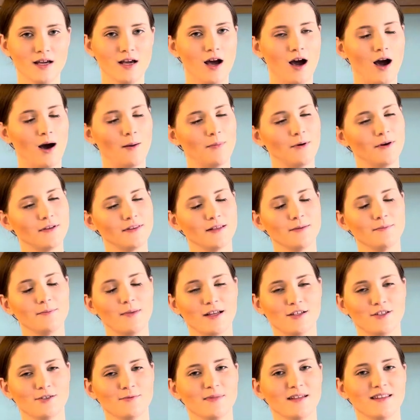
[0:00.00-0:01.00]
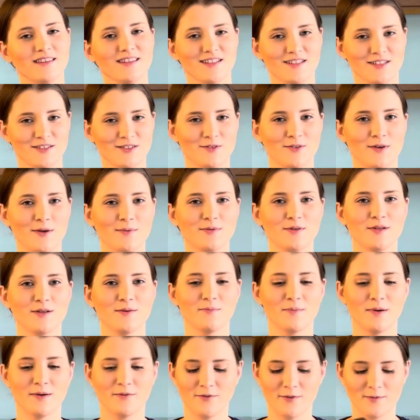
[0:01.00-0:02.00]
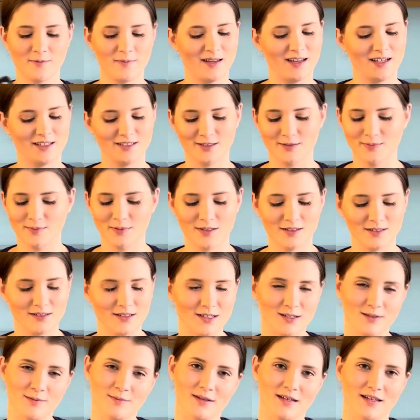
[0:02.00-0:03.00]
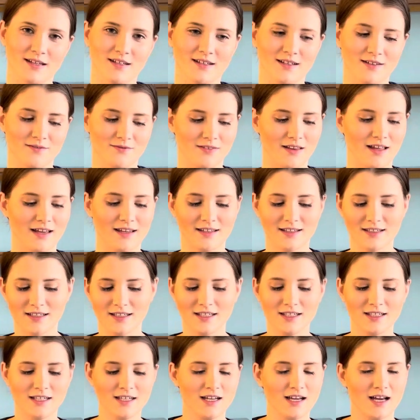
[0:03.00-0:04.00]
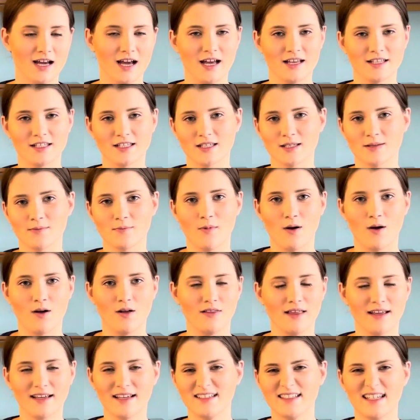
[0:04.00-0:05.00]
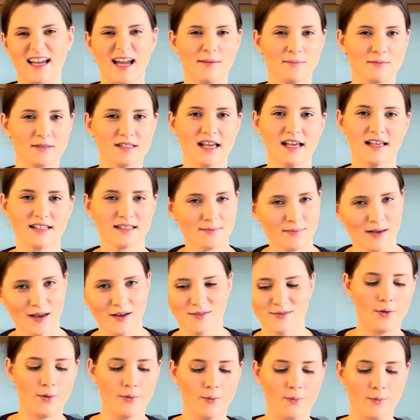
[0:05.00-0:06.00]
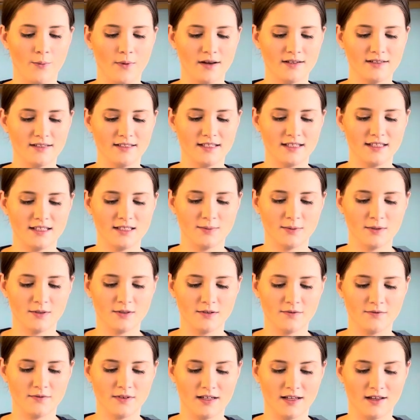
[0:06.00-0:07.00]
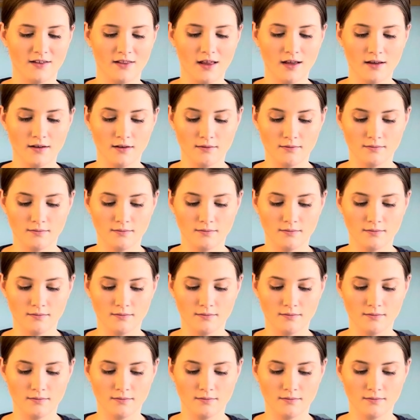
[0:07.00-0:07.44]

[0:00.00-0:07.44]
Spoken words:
I'll put the measurement in the description, but for me, I just put a little bit of like a small, like a dime size amount. 1 teaspoon of vanilla,